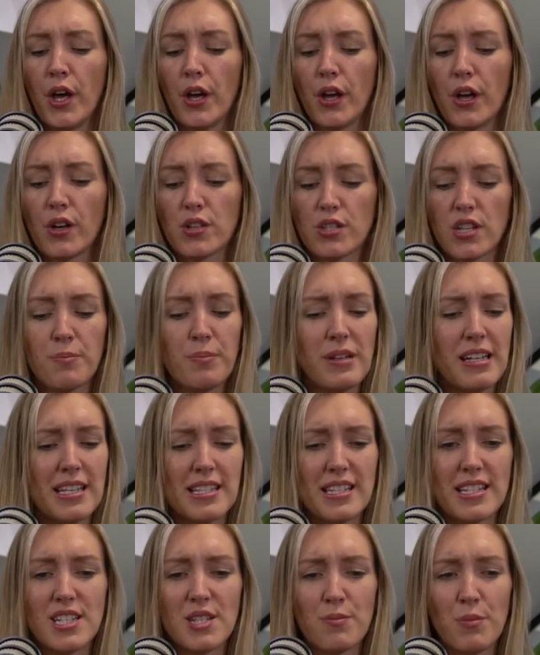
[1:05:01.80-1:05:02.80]
because I've been
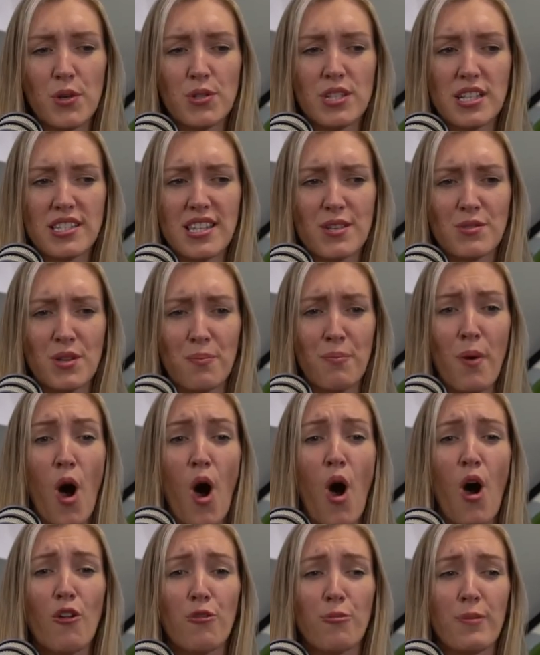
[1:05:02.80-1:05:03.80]
listening to music, there was a
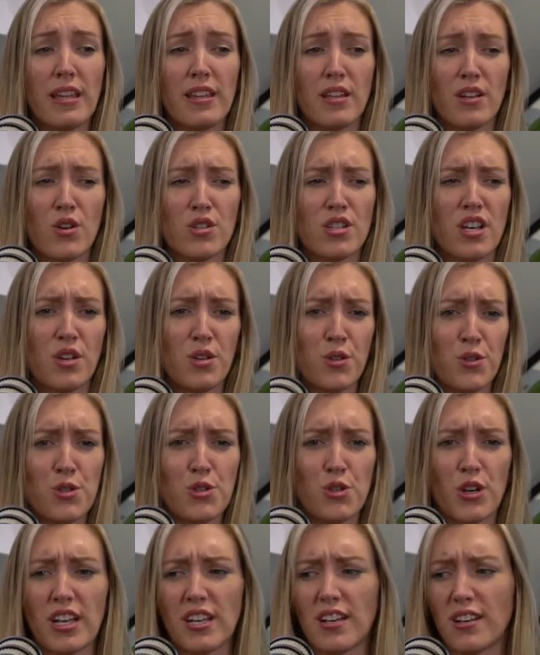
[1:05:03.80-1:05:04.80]
part of me that because I couldn't
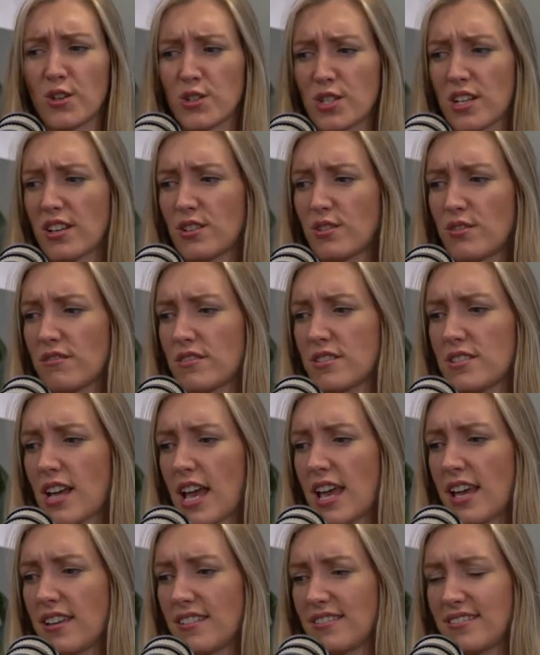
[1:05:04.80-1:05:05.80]
drink and because I couldn't
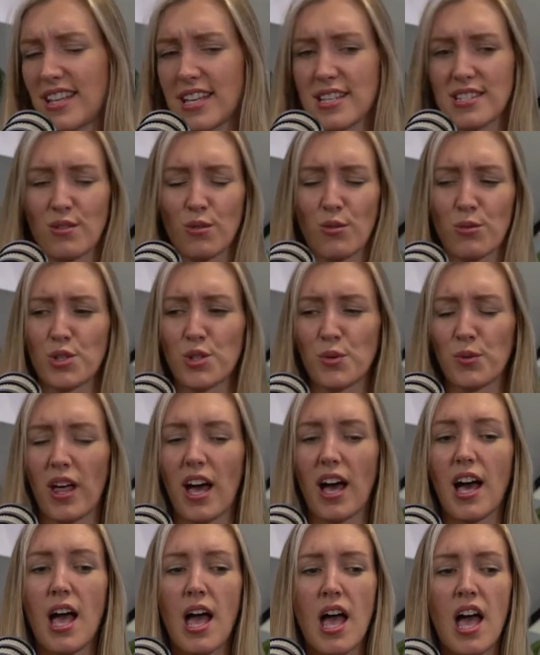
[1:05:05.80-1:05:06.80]
take this or do that,
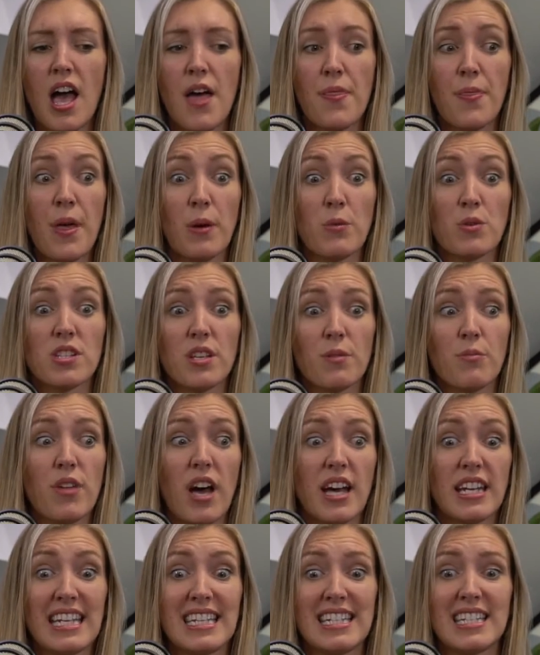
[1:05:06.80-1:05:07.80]
there was something I
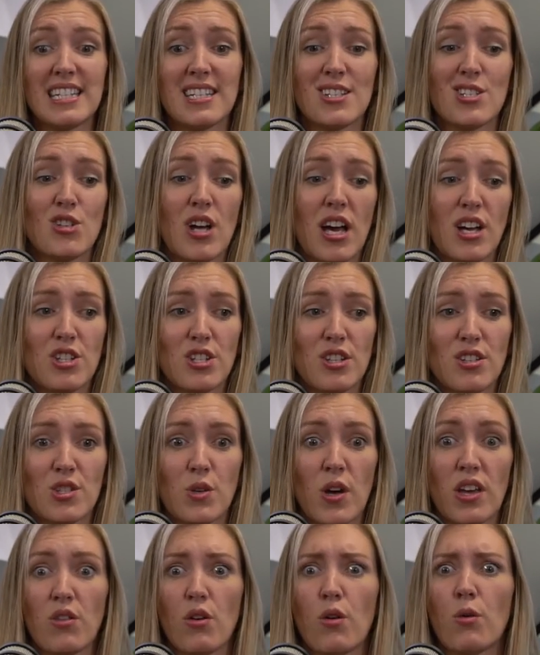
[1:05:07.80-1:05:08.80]
needed a distraction. So I
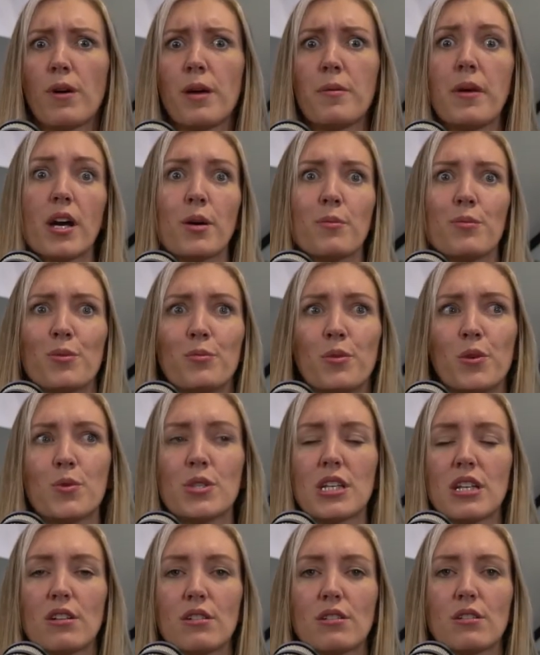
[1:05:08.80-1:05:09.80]
thought, well, maybe I can put
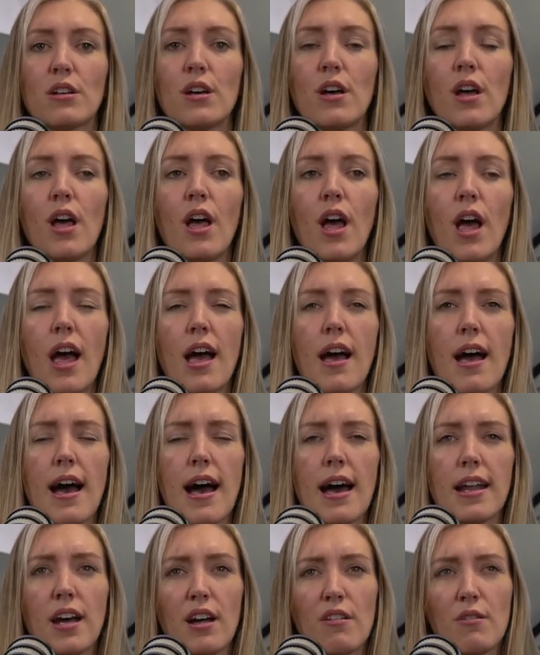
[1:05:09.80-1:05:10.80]
music on.
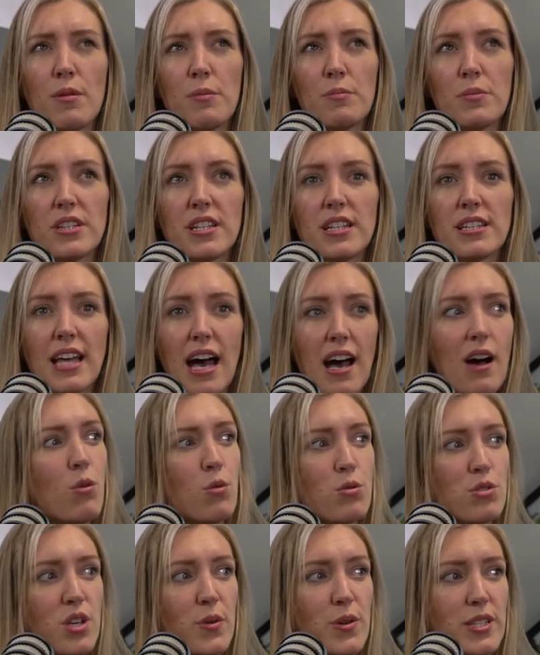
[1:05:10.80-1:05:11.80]
And I remembered that that
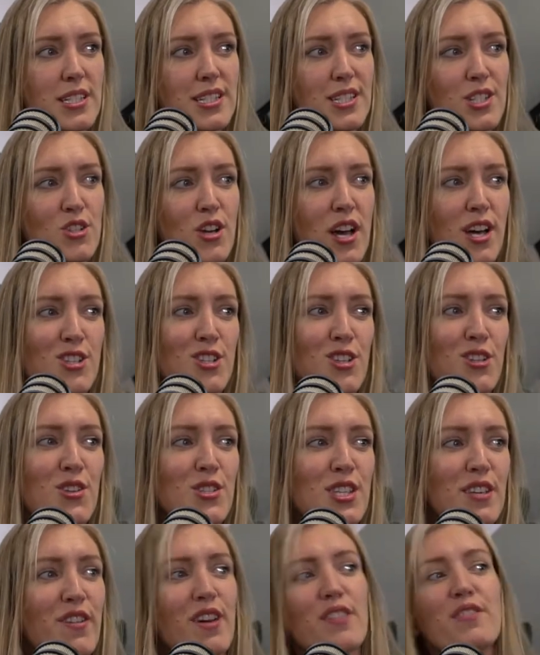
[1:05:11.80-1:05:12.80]
also is a distraction because
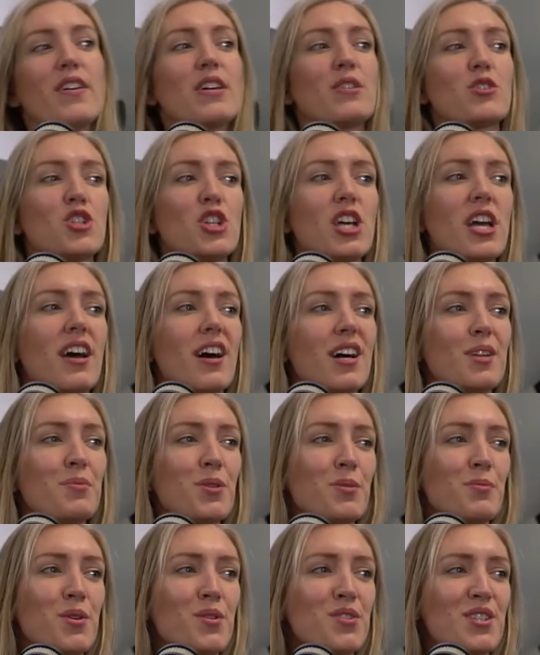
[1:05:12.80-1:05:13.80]
if I felt shit, I'd put
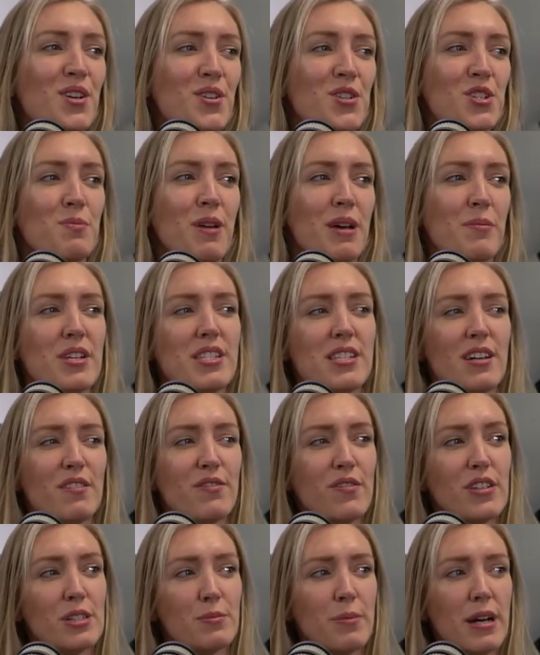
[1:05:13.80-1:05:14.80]
music on to make myself
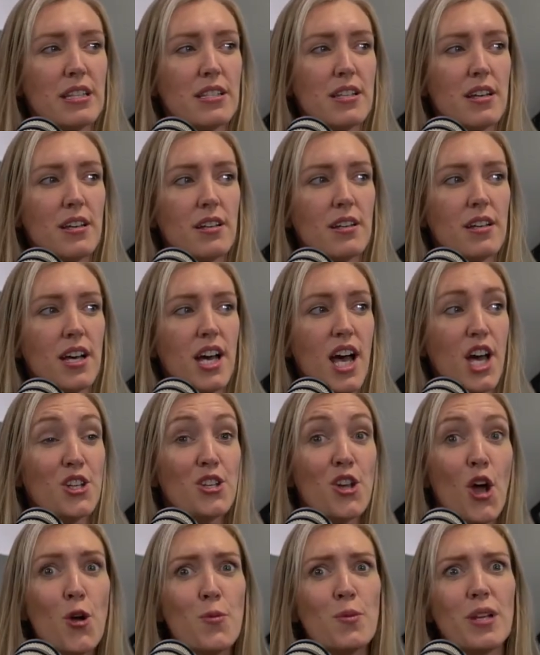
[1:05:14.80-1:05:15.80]
feel better. And
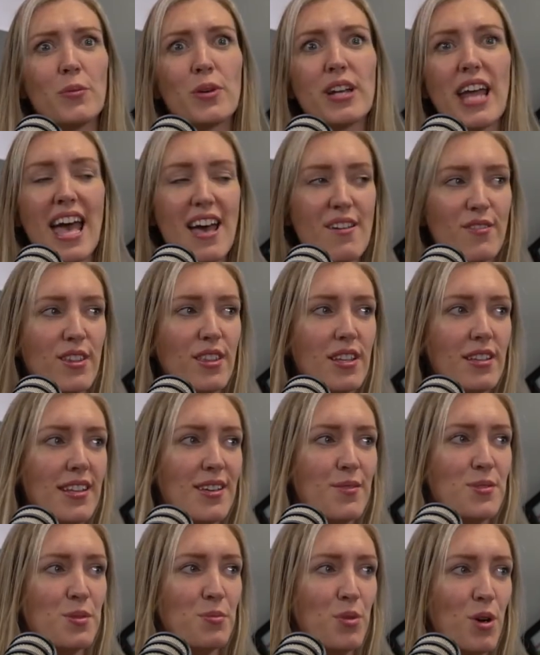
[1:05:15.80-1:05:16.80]
nobody would ever think there
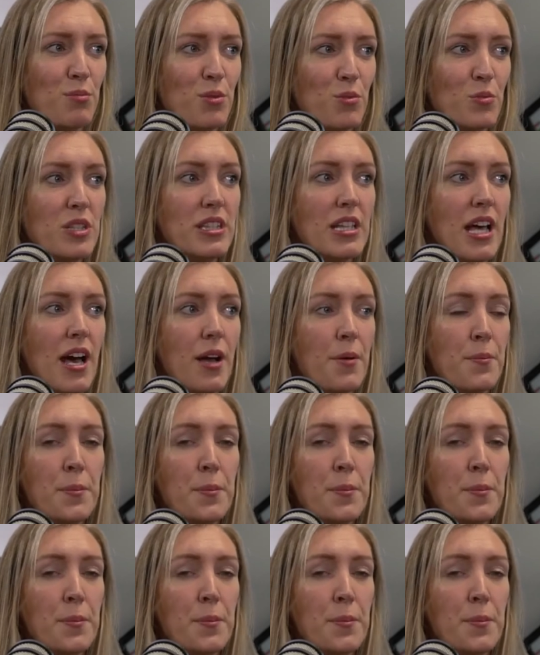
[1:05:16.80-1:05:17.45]
was a problem with that,